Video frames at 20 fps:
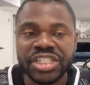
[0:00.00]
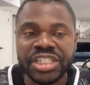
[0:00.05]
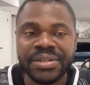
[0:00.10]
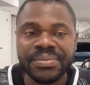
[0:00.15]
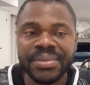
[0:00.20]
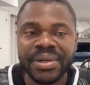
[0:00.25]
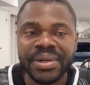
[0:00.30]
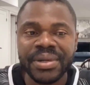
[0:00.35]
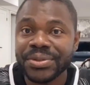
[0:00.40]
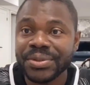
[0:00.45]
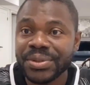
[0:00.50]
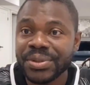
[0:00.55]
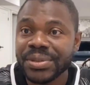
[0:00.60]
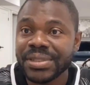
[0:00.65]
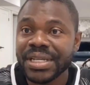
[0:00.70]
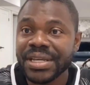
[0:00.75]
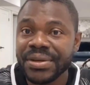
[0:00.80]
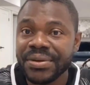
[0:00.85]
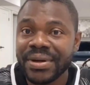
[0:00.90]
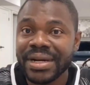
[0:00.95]
To say you
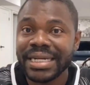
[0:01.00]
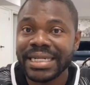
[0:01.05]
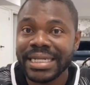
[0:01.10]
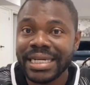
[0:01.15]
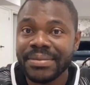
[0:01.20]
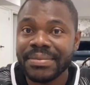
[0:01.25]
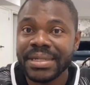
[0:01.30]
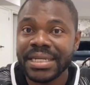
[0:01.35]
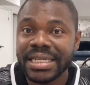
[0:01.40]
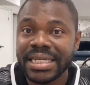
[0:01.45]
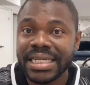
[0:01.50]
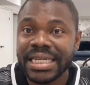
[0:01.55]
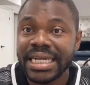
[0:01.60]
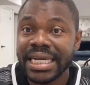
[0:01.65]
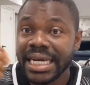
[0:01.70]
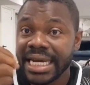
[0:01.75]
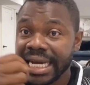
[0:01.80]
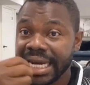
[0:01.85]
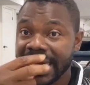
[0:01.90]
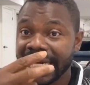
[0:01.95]
can hear me.
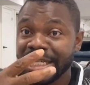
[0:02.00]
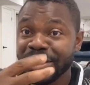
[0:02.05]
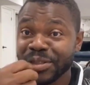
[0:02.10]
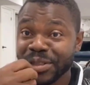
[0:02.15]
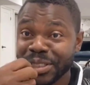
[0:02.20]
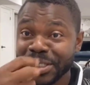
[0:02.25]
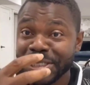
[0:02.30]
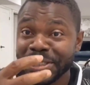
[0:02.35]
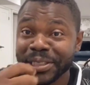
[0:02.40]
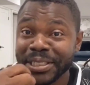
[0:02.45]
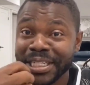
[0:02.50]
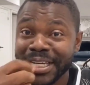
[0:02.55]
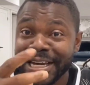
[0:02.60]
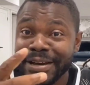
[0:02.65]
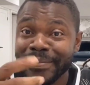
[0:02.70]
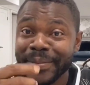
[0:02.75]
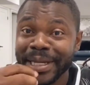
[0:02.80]
Can you still hear me?